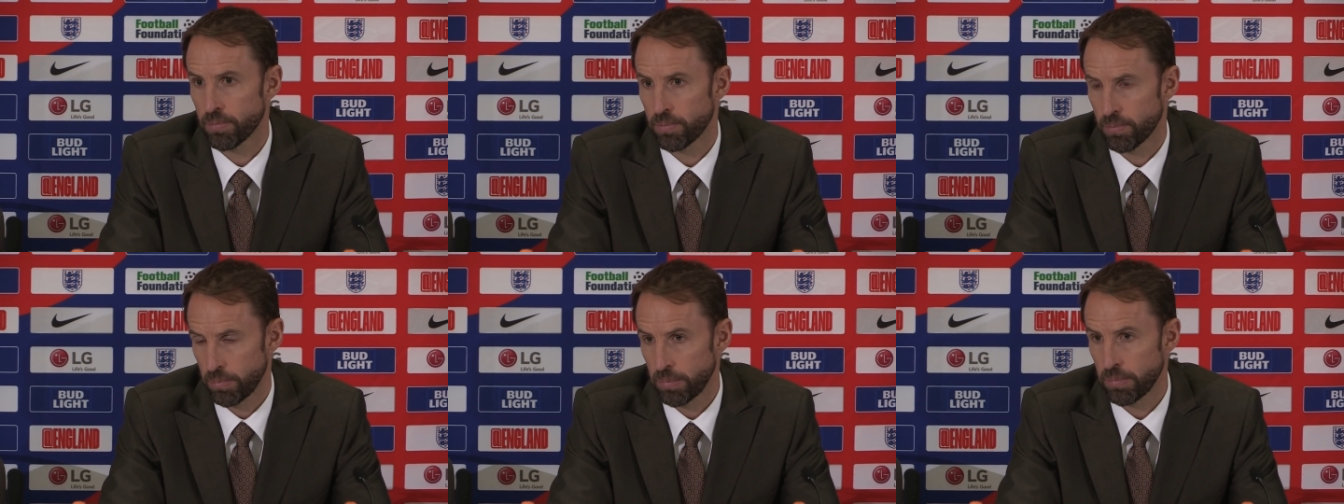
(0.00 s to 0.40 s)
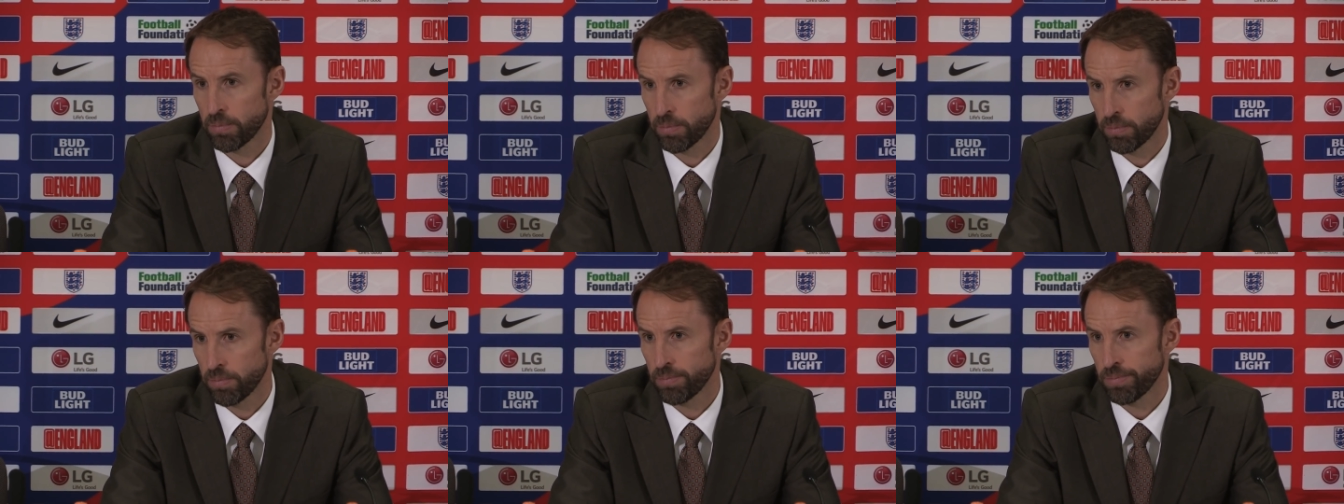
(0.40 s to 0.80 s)
two such
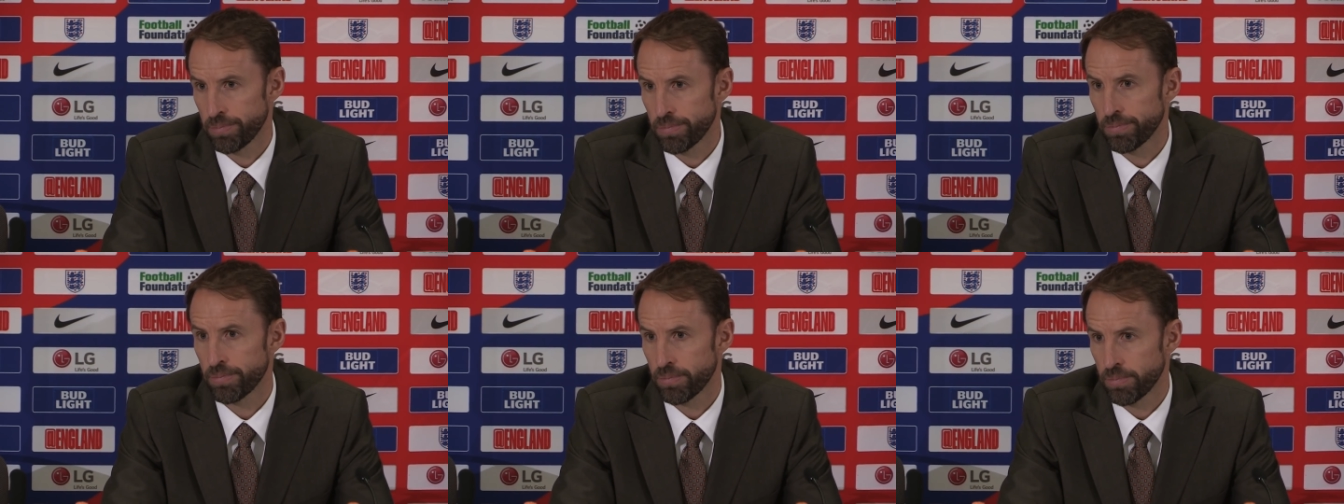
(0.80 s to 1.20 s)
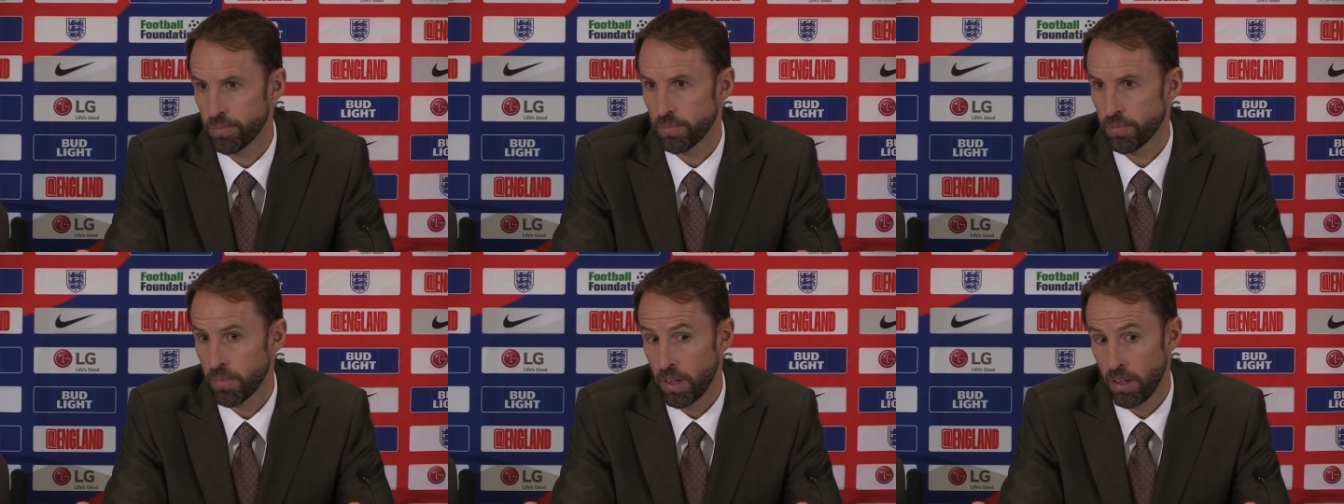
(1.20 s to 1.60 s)
big-name opponents?
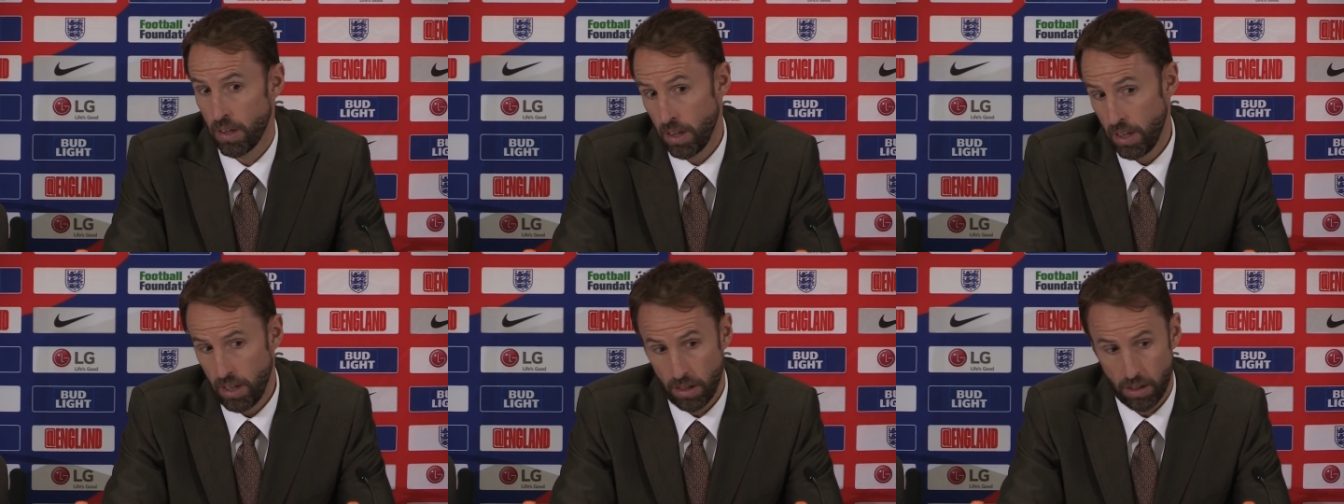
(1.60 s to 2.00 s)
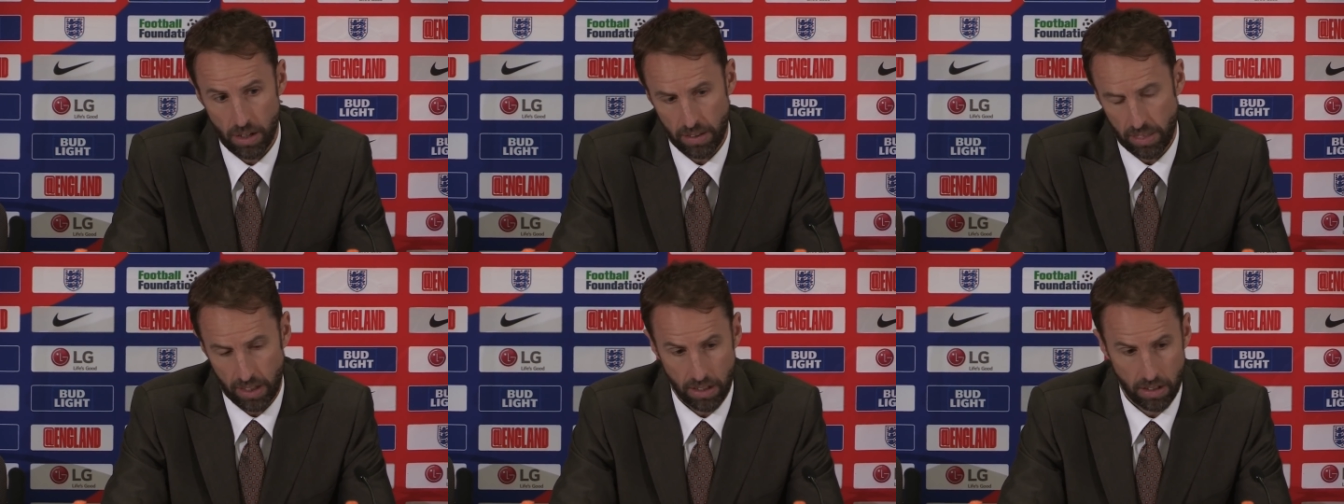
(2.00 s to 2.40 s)
Uh,
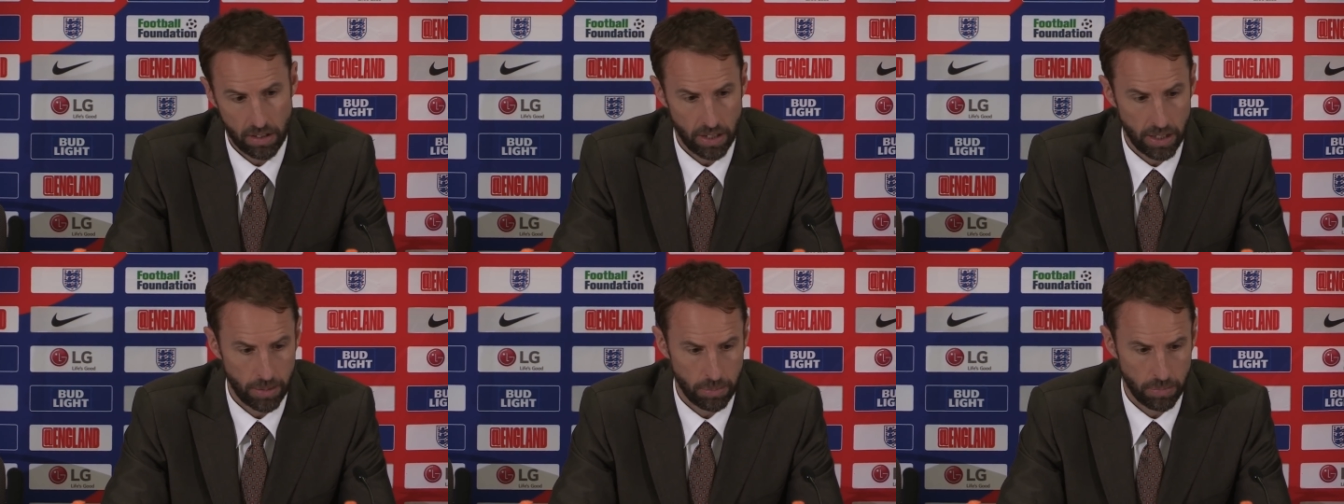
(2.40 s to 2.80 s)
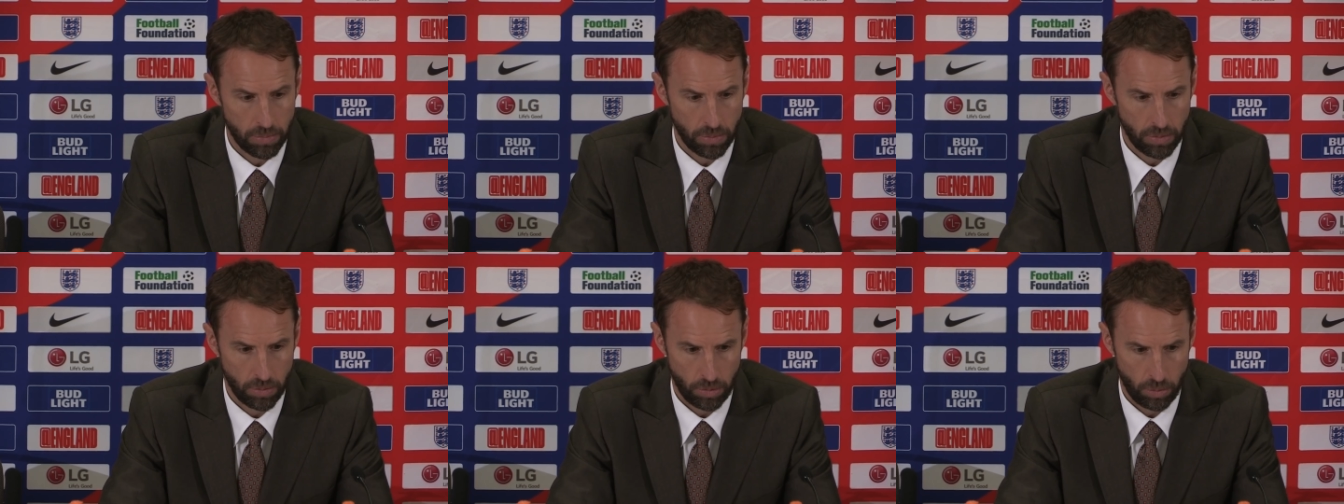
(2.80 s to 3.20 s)
I think um,